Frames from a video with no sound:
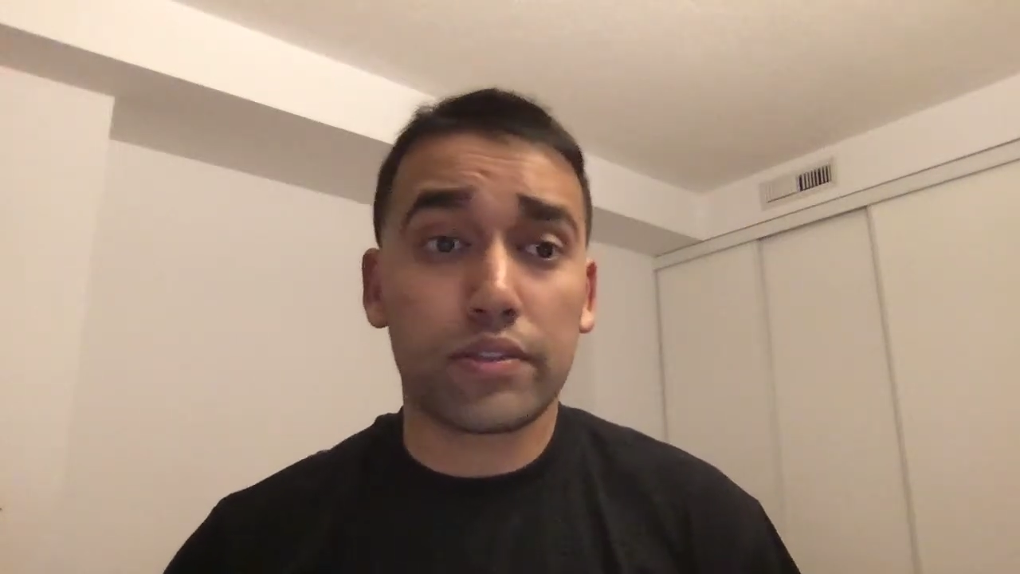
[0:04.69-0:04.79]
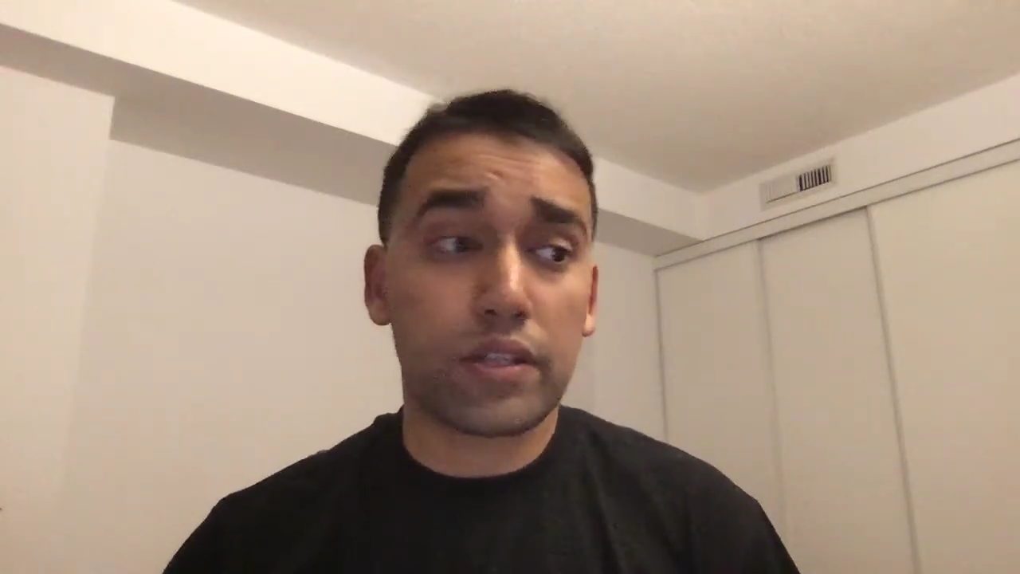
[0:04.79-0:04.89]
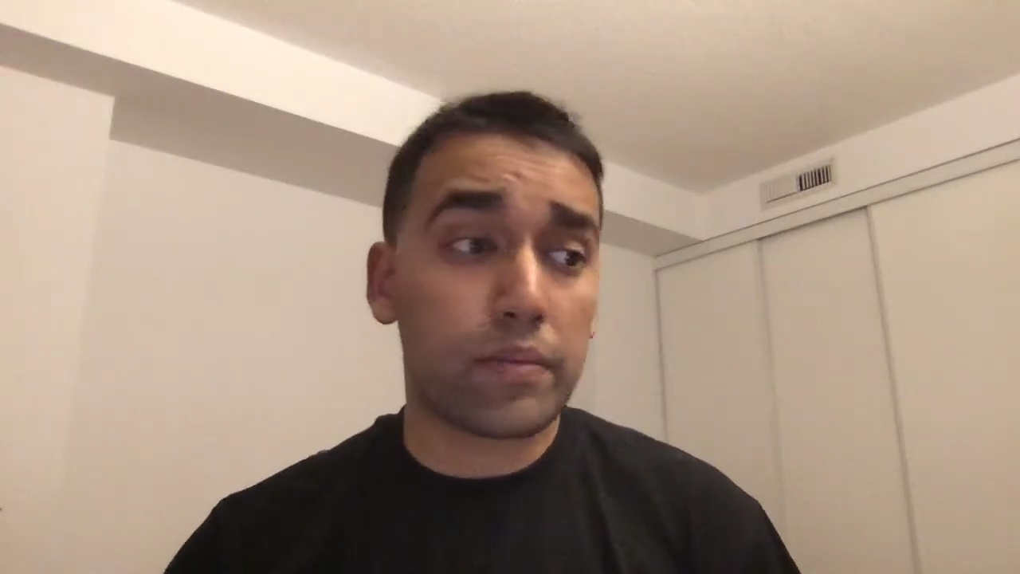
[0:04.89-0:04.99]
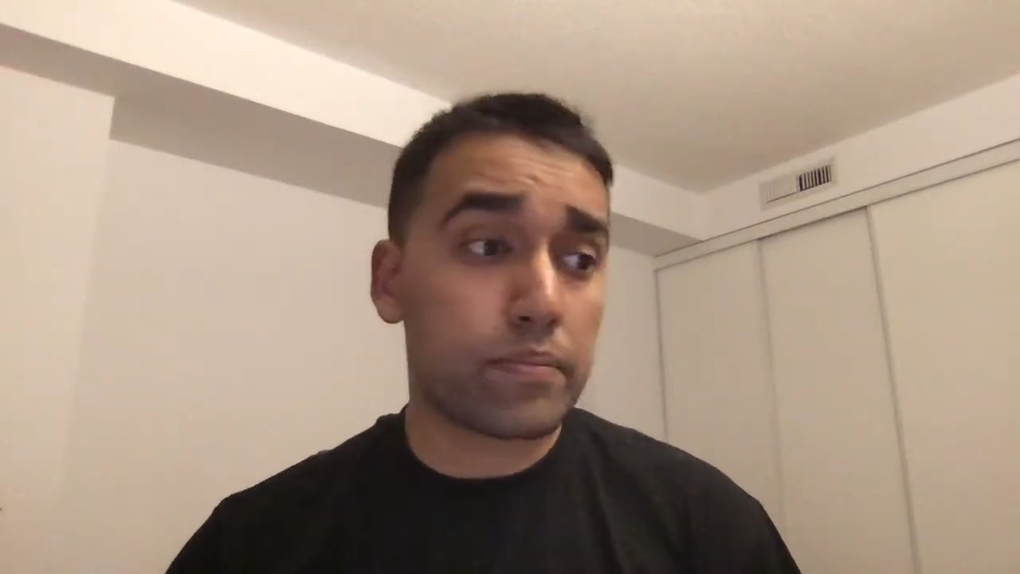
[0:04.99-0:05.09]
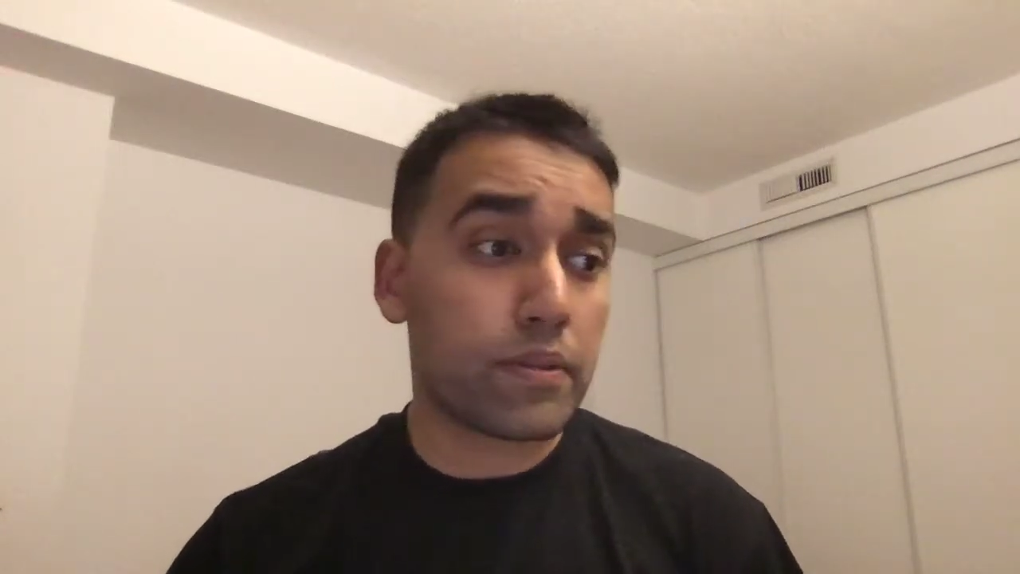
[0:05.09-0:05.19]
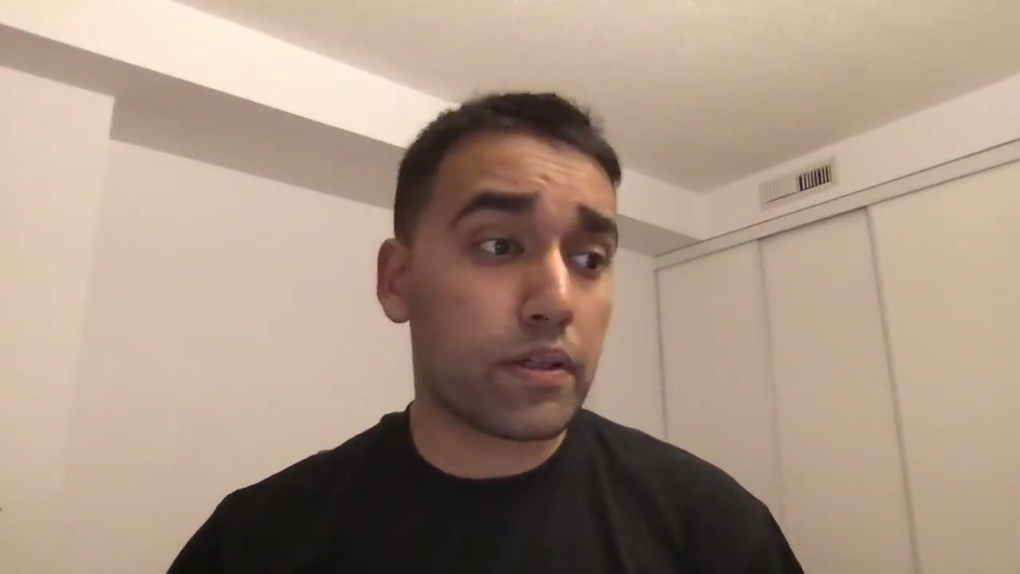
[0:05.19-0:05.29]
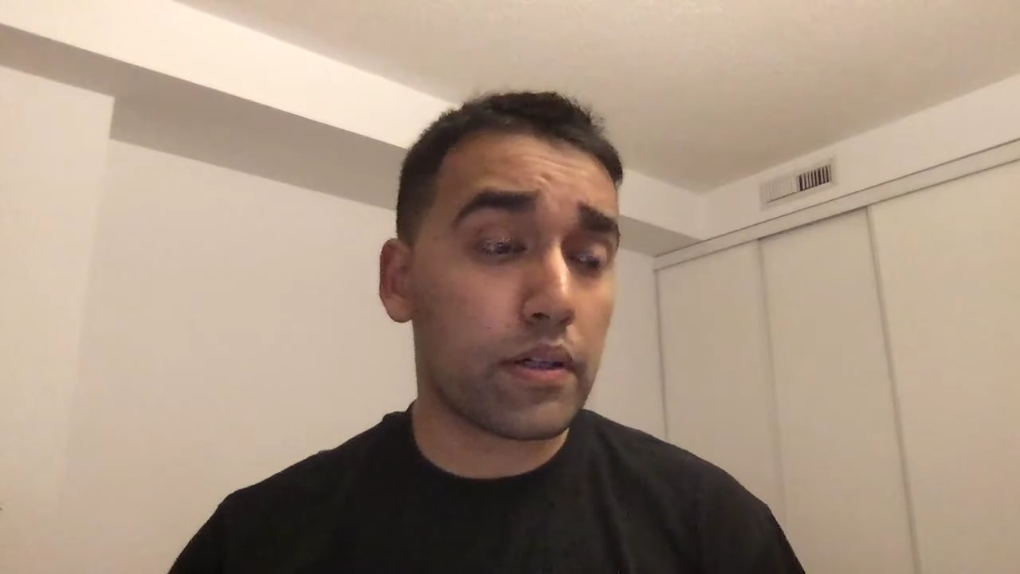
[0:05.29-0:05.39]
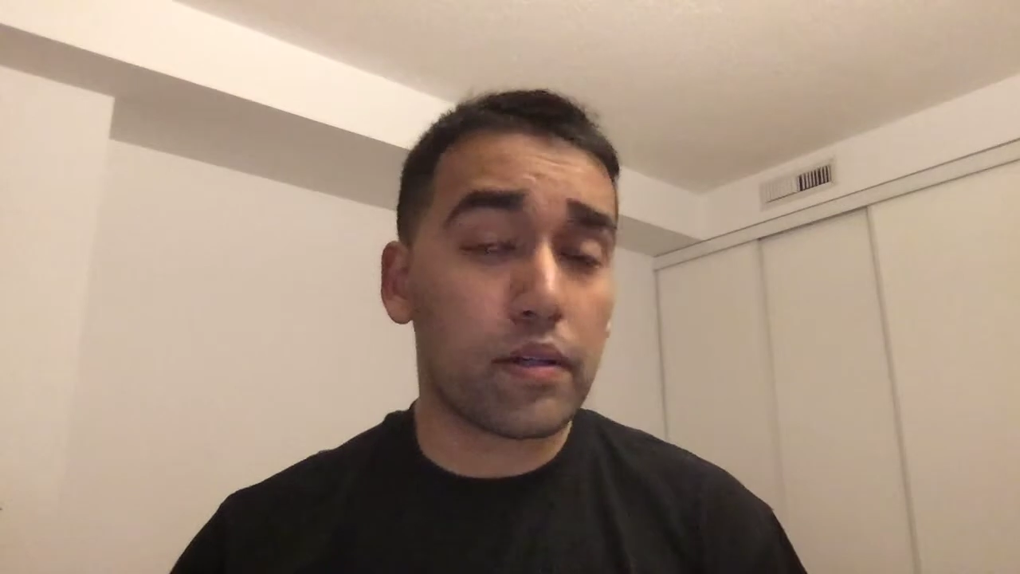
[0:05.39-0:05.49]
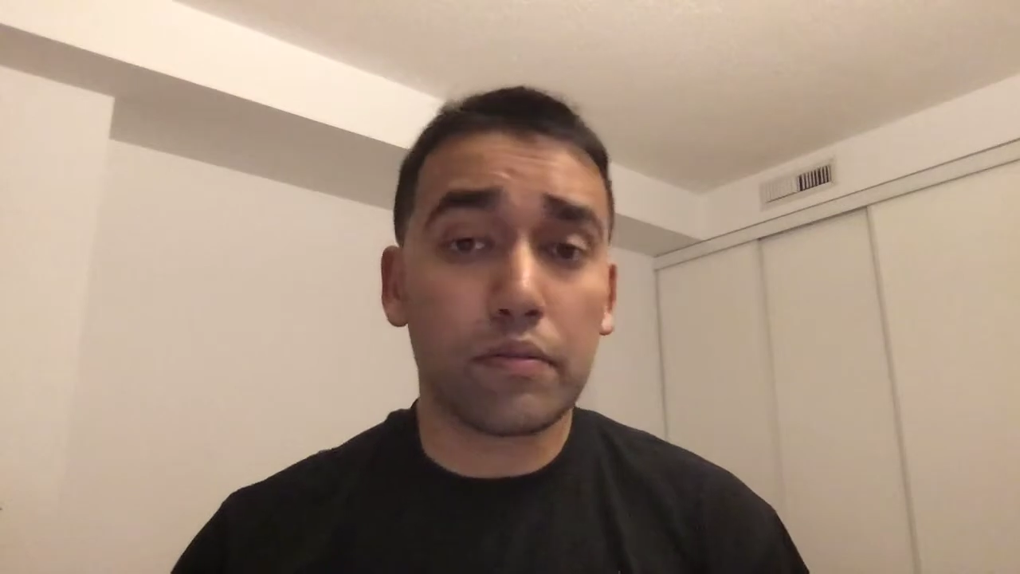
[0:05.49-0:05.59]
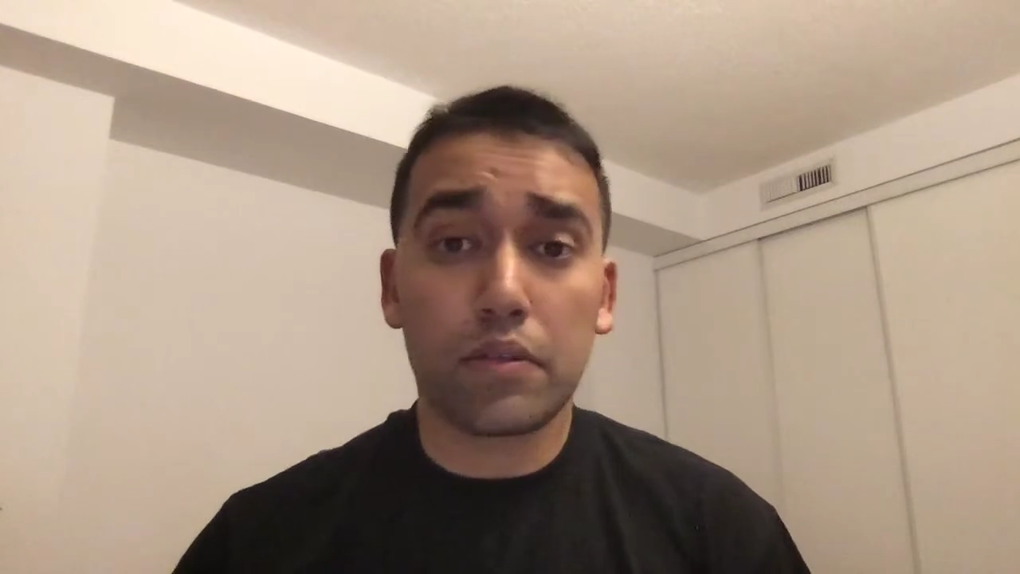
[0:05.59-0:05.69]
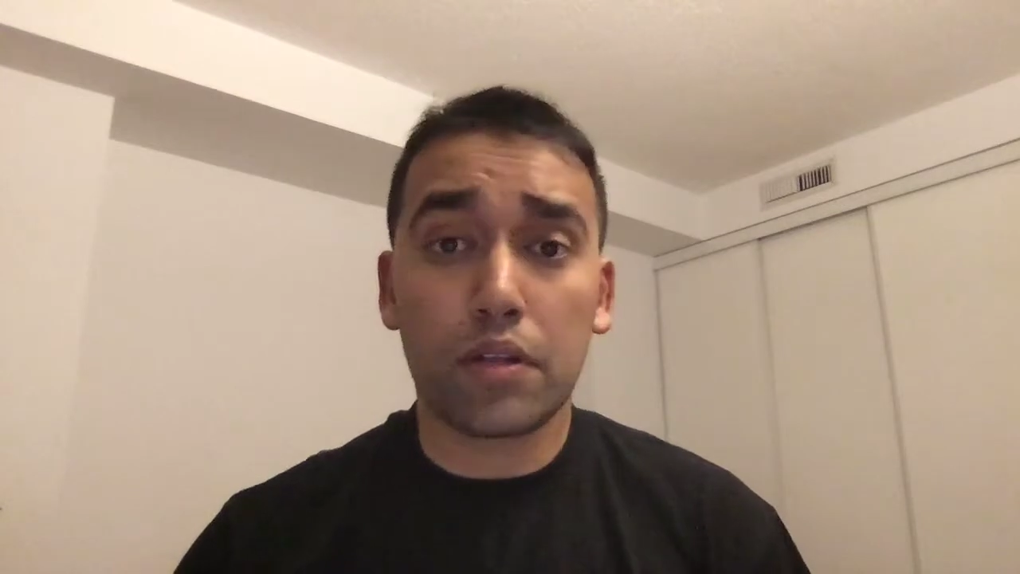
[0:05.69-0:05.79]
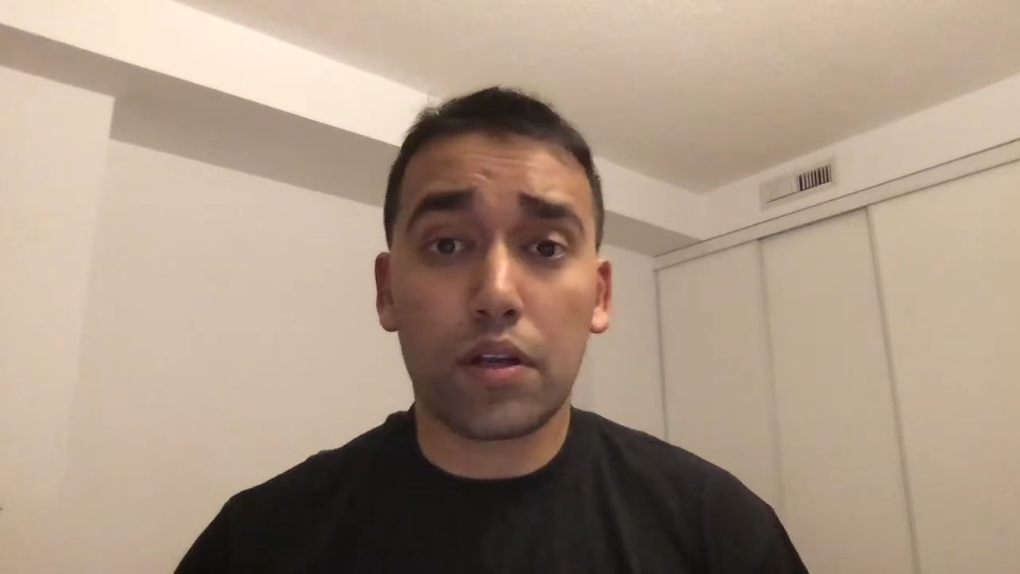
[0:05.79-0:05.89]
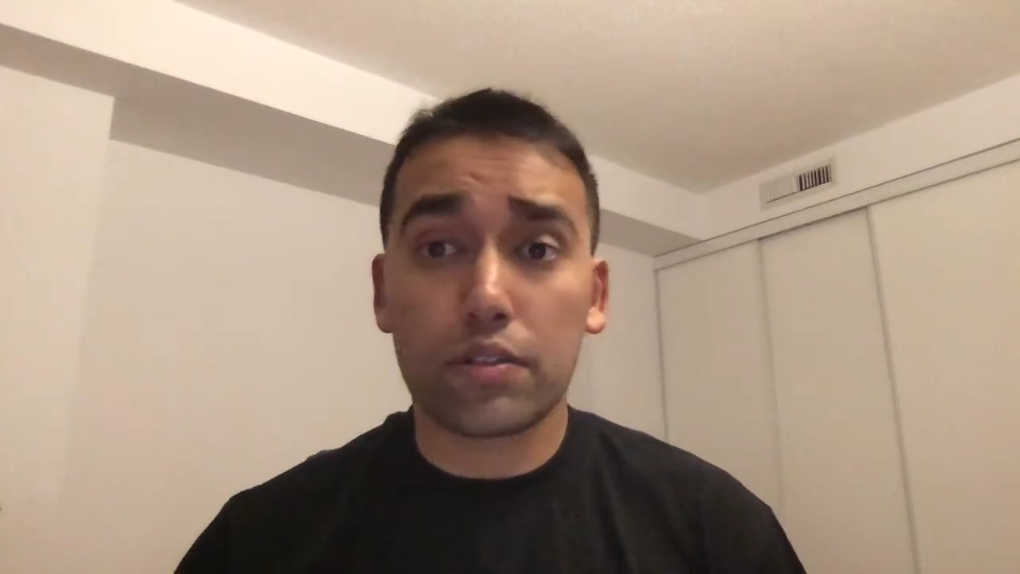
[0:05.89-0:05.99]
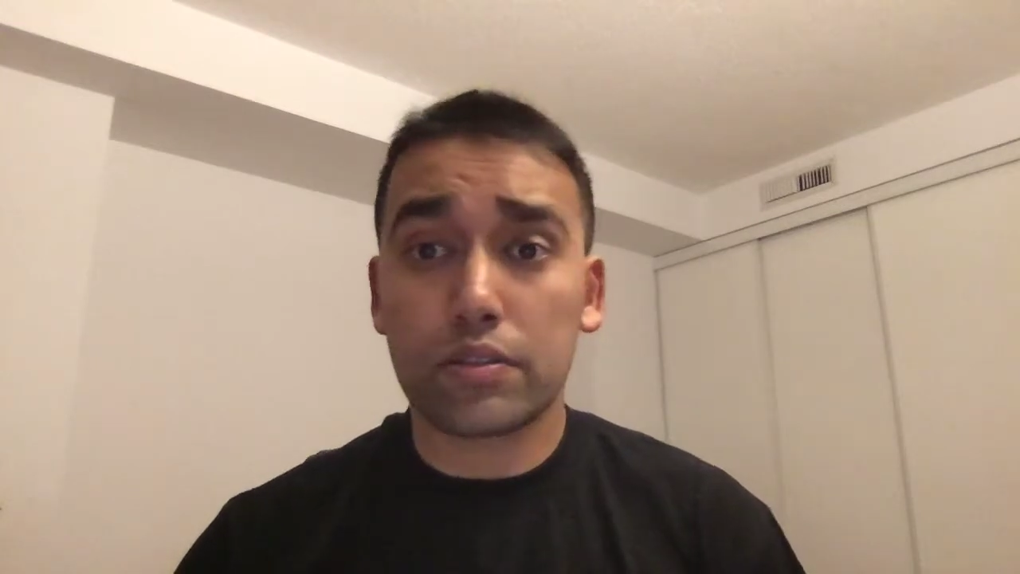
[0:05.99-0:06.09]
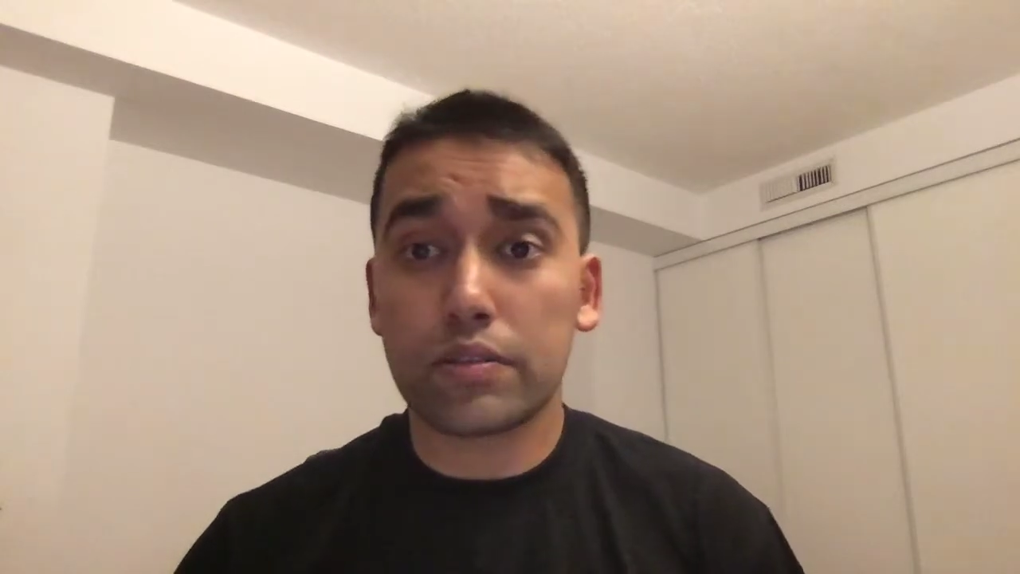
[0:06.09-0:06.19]
is up. We
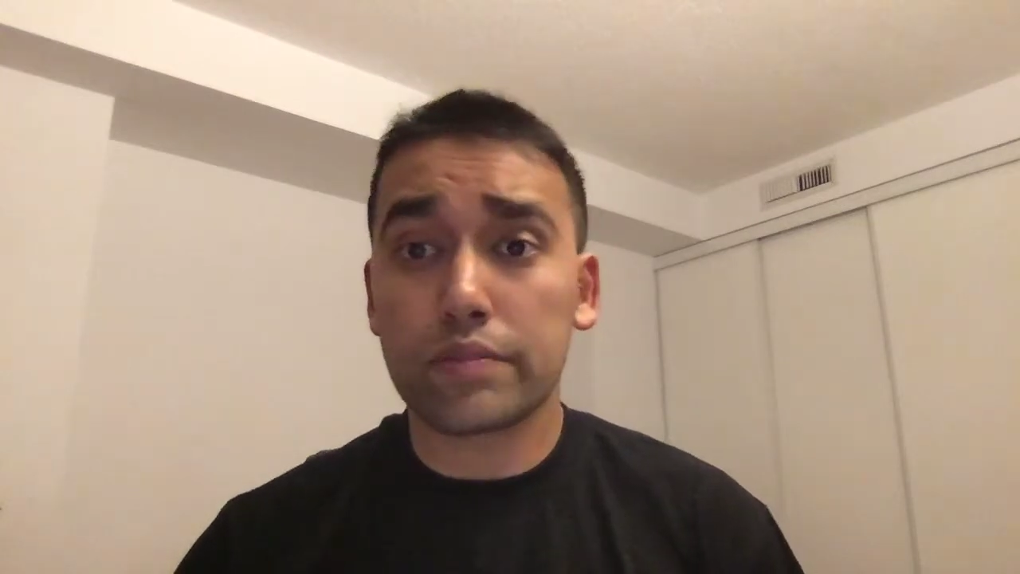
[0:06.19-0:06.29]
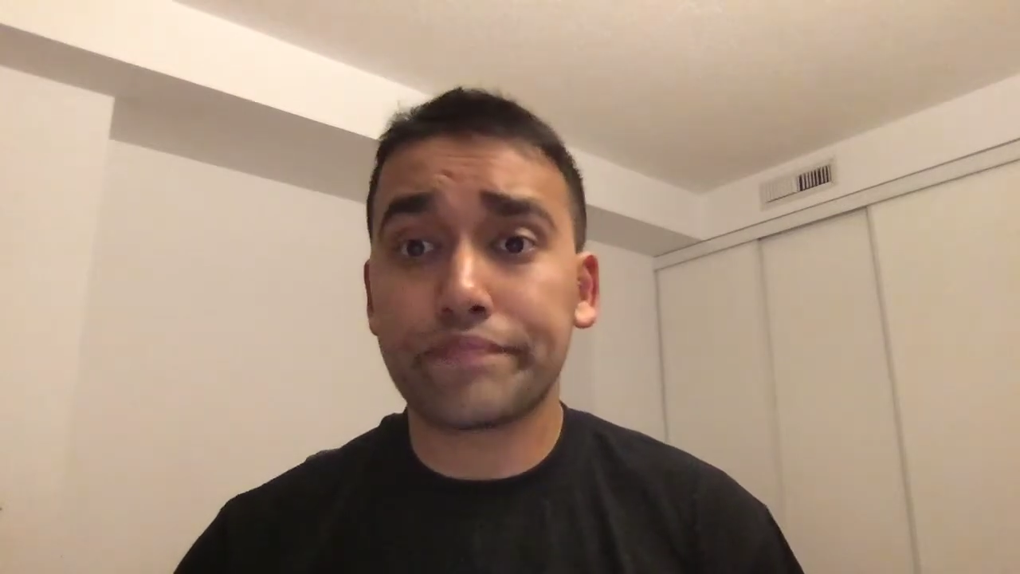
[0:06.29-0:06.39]
lost.